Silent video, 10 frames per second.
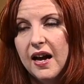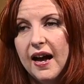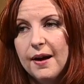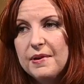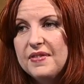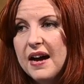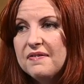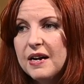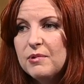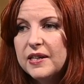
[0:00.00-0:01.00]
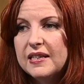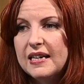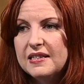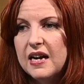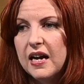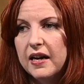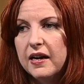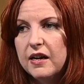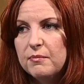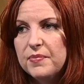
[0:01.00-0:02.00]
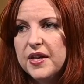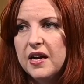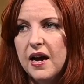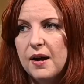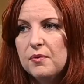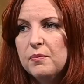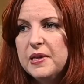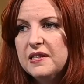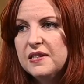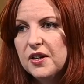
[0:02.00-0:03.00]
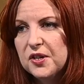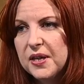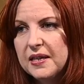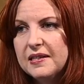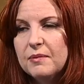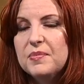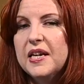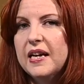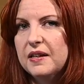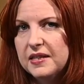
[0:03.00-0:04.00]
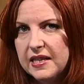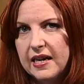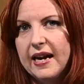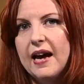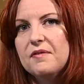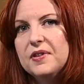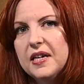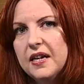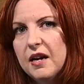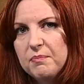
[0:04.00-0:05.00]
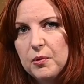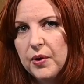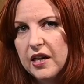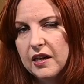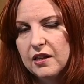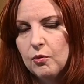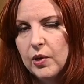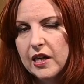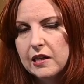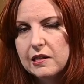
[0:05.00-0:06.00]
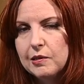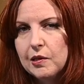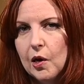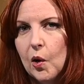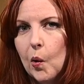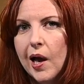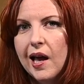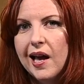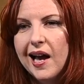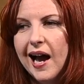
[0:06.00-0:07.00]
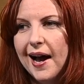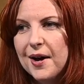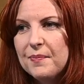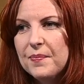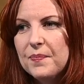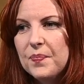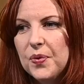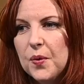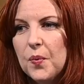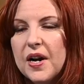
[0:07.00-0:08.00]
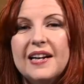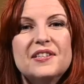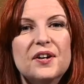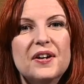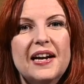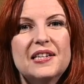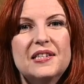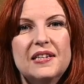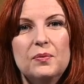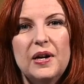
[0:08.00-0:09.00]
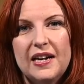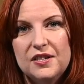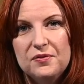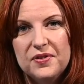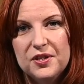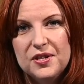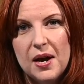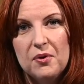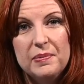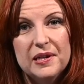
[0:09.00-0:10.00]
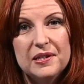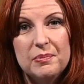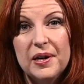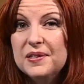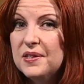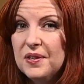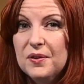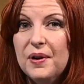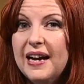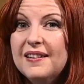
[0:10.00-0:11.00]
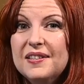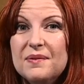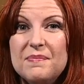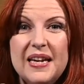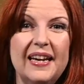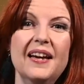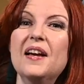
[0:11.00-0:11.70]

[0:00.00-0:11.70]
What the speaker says: If that fabric does not come, then I will be starting something else that I have kitted up and waiting in the wings. So what I start next when I do finish that will be a surprise to you and to me.